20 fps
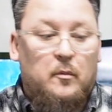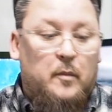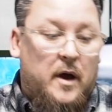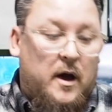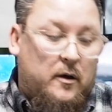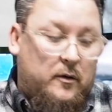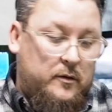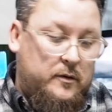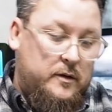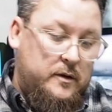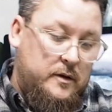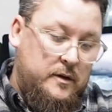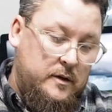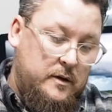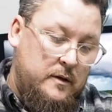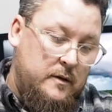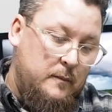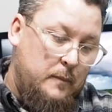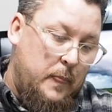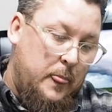about.
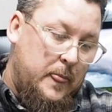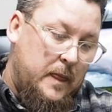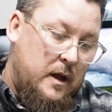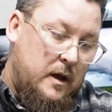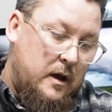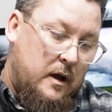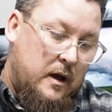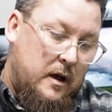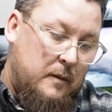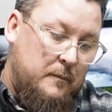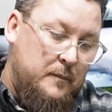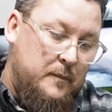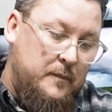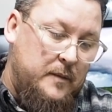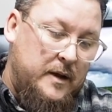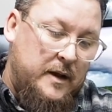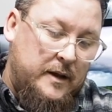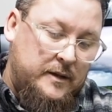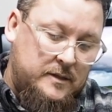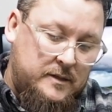
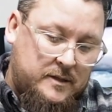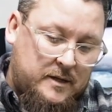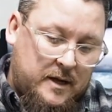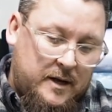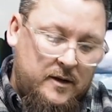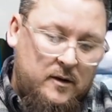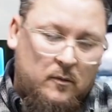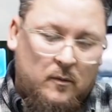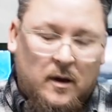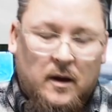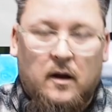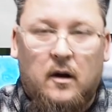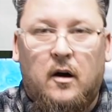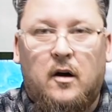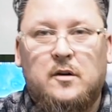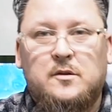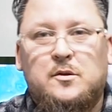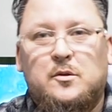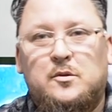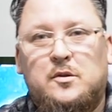And I just kind of want to
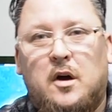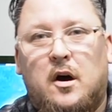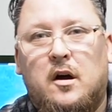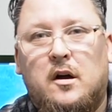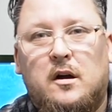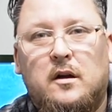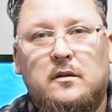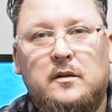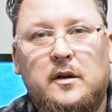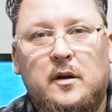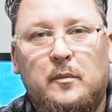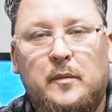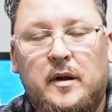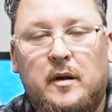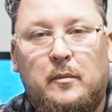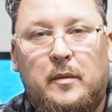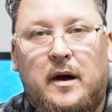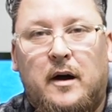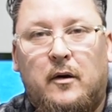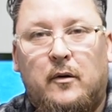also talk a little bit
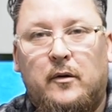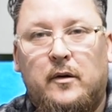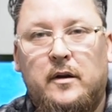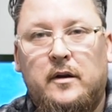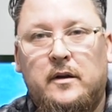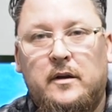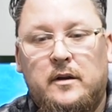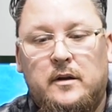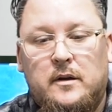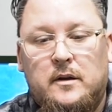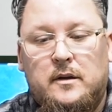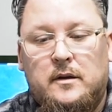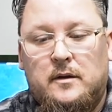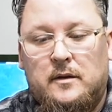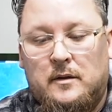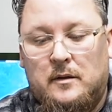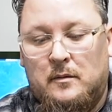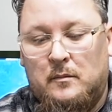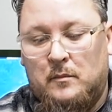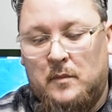about
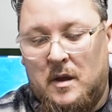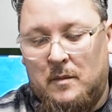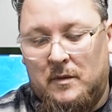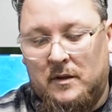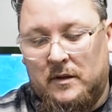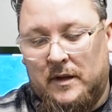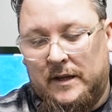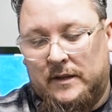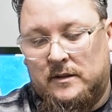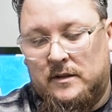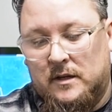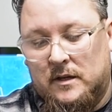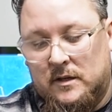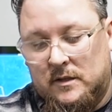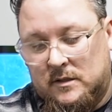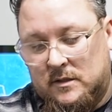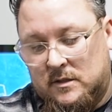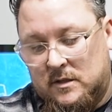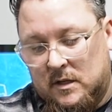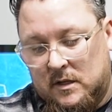maybe like
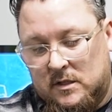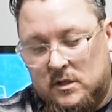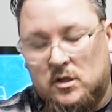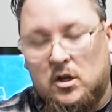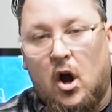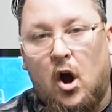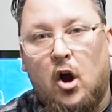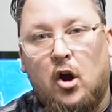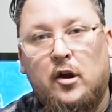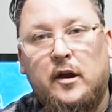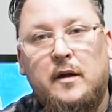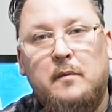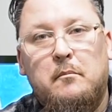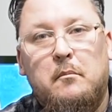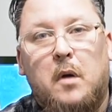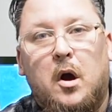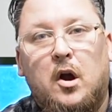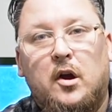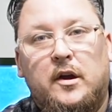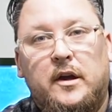the target
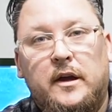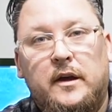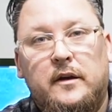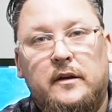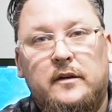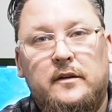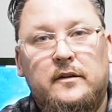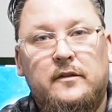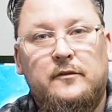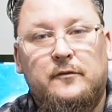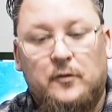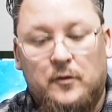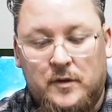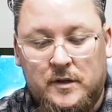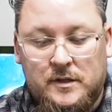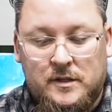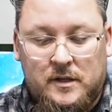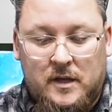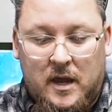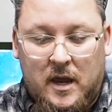market for
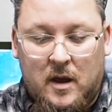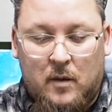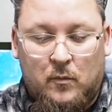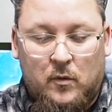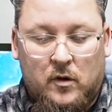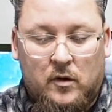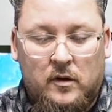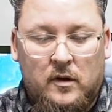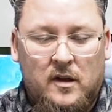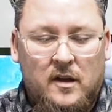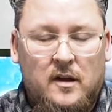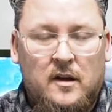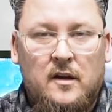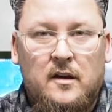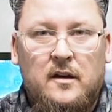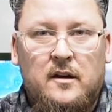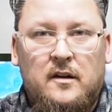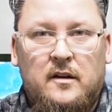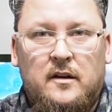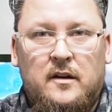this camera.
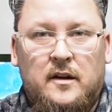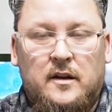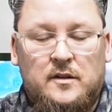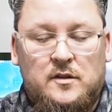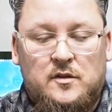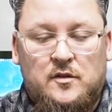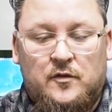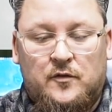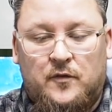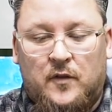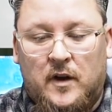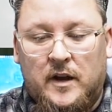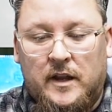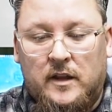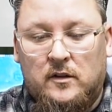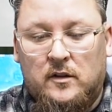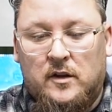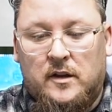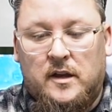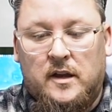It's
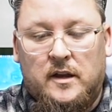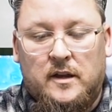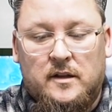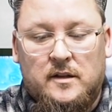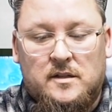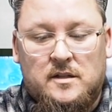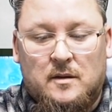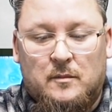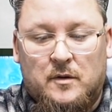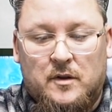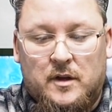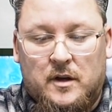funny looking at some of